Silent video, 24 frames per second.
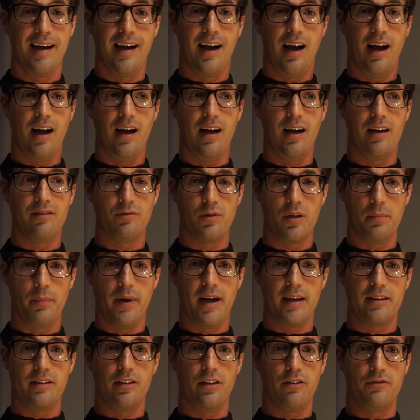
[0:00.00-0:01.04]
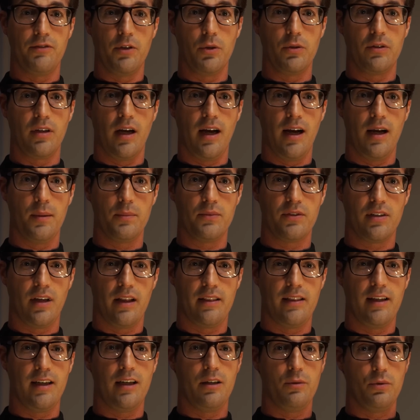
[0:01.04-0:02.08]
I've went back there a few times. I
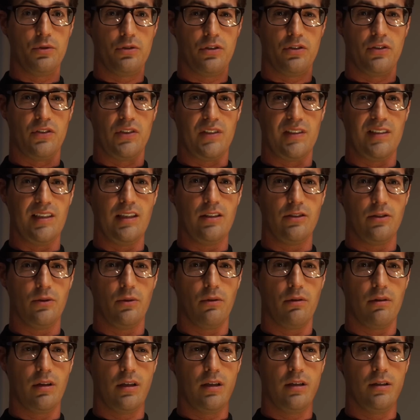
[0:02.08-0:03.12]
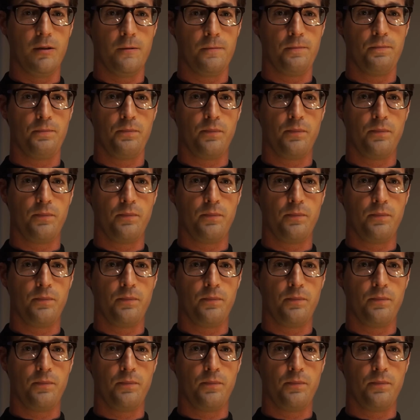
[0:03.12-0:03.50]
think it was just a seasonal thing.